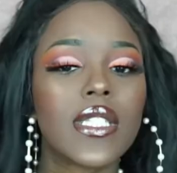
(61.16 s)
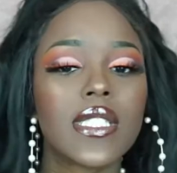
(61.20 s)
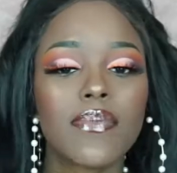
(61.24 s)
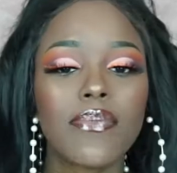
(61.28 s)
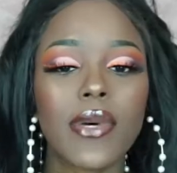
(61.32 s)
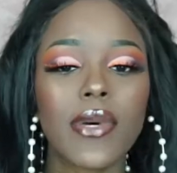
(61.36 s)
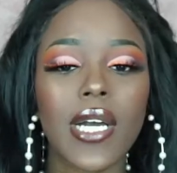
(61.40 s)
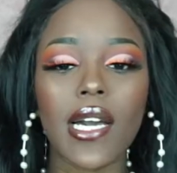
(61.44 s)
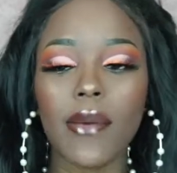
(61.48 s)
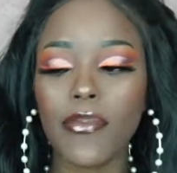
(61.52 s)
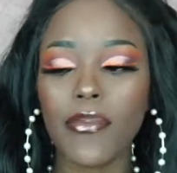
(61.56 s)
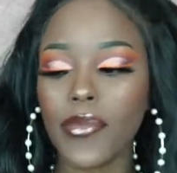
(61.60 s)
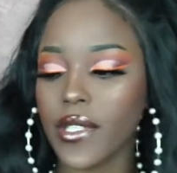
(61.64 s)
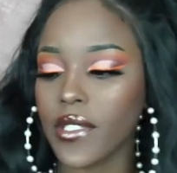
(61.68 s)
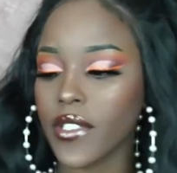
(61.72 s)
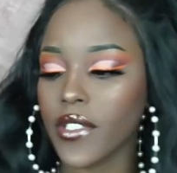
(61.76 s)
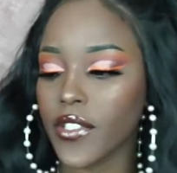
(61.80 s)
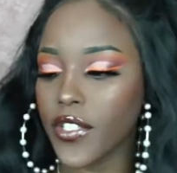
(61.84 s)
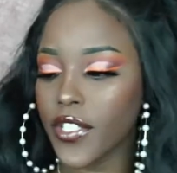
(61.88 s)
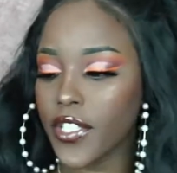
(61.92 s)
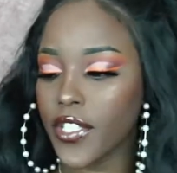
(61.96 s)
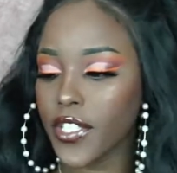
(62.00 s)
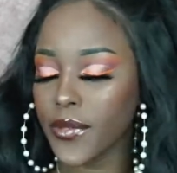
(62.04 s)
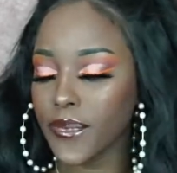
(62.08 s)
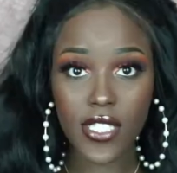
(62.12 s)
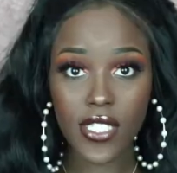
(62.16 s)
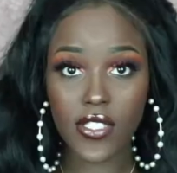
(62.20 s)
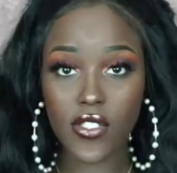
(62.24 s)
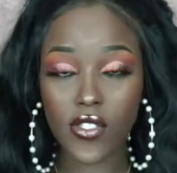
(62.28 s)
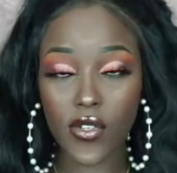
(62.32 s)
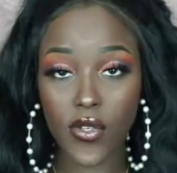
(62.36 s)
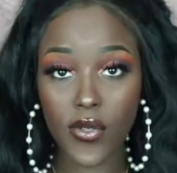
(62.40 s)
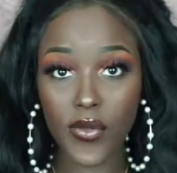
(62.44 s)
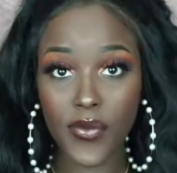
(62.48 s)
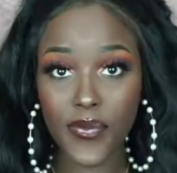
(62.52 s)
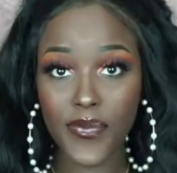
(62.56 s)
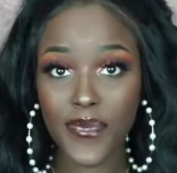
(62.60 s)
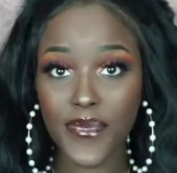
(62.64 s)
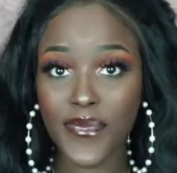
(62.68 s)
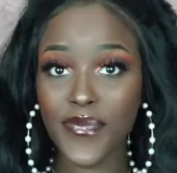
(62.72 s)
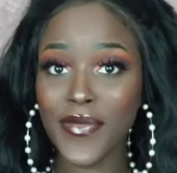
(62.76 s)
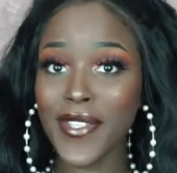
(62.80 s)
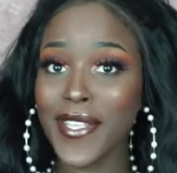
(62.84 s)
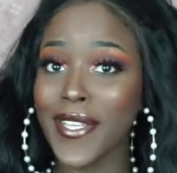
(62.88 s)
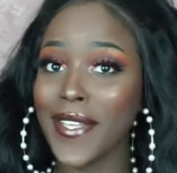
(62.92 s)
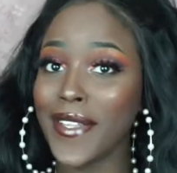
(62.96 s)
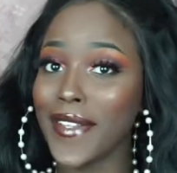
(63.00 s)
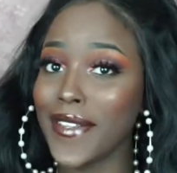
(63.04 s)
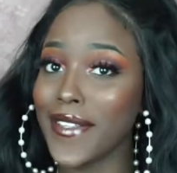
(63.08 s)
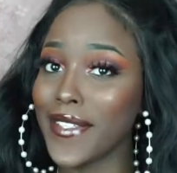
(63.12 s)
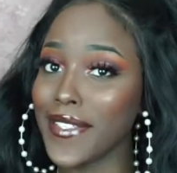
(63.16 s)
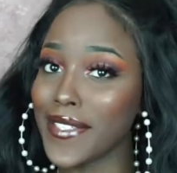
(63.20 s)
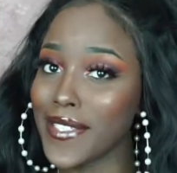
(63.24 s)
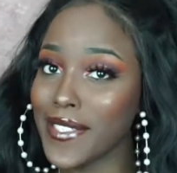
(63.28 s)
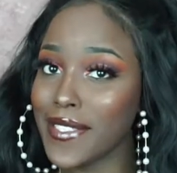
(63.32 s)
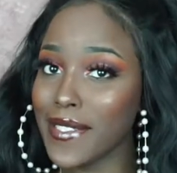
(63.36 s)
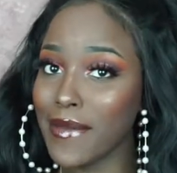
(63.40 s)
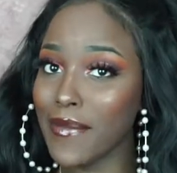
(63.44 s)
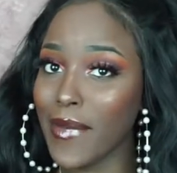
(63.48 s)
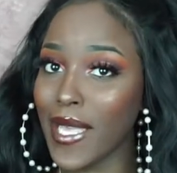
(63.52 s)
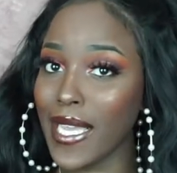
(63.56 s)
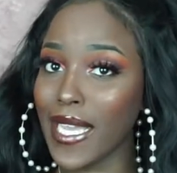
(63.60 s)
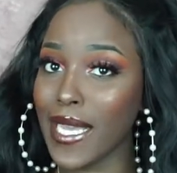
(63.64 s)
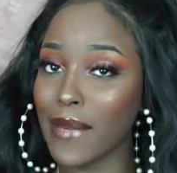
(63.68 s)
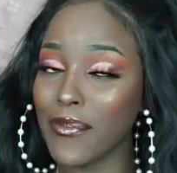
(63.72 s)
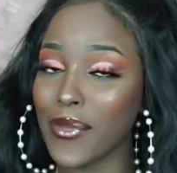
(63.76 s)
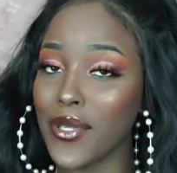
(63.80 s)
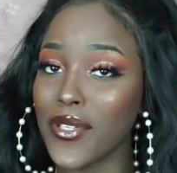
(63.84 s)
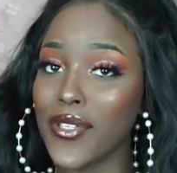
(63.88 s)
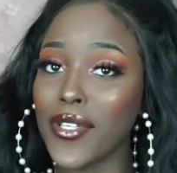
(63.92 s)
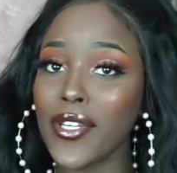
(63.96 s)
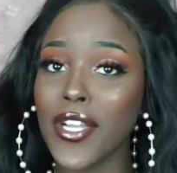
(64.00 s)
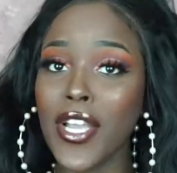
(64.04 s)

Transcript: poppin', girl? So this is the makeup look.